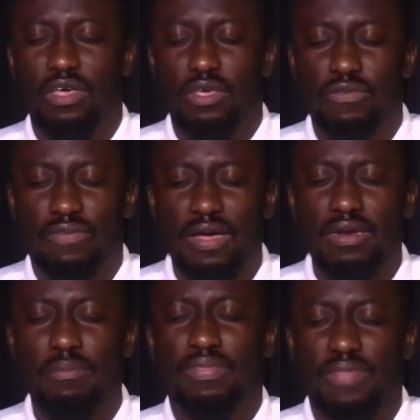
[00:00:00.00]
You'll find
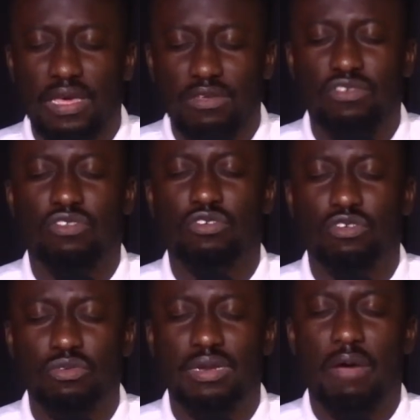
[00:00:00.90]
them things to
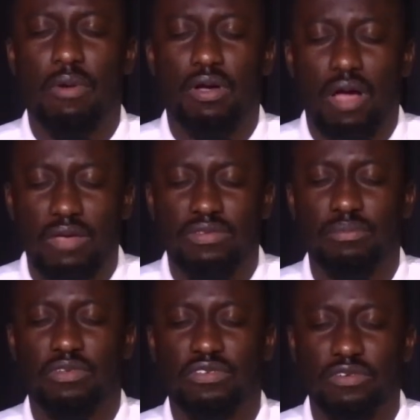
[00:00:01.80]
do that will cause them
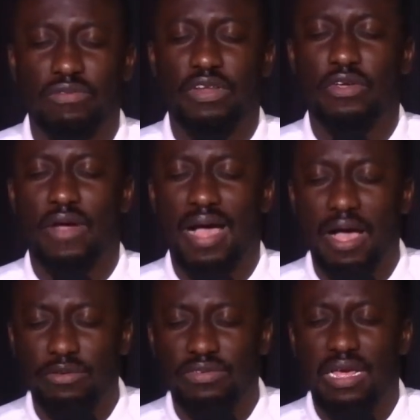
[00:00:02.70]
to serve in your
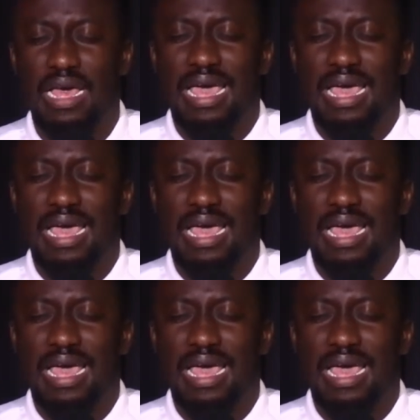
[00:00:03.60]
house